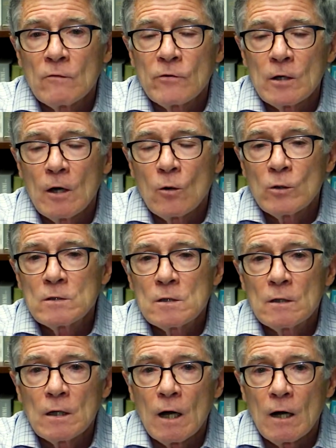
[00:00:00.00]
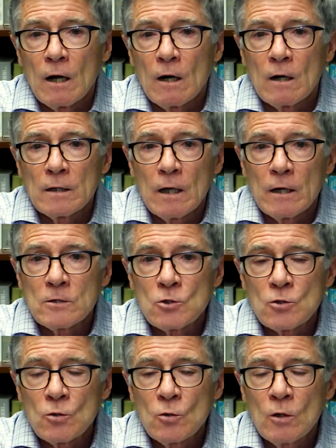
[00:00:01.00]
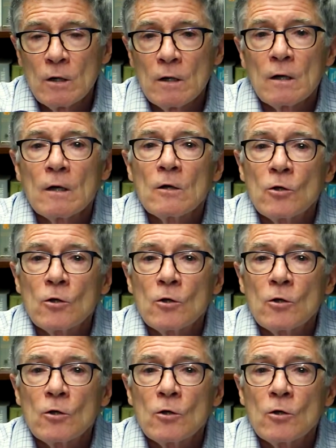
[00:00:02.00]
If you go into the online store,